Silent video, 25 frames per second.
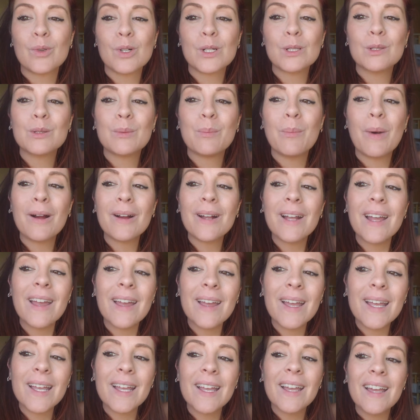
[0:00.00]
World
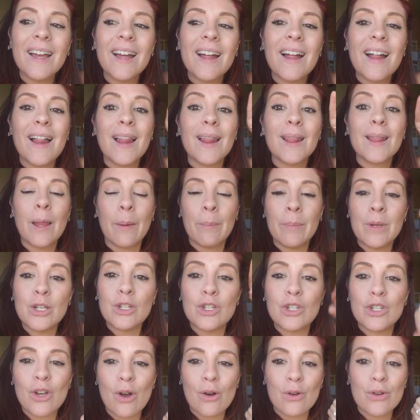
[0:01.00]
Market. Let me
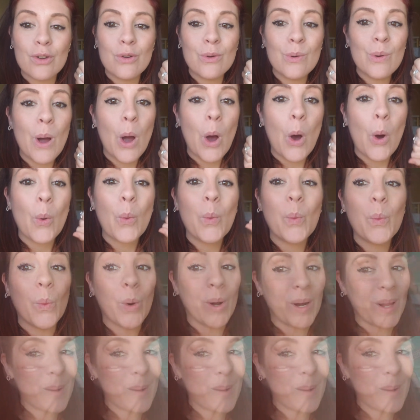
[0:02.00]
show you what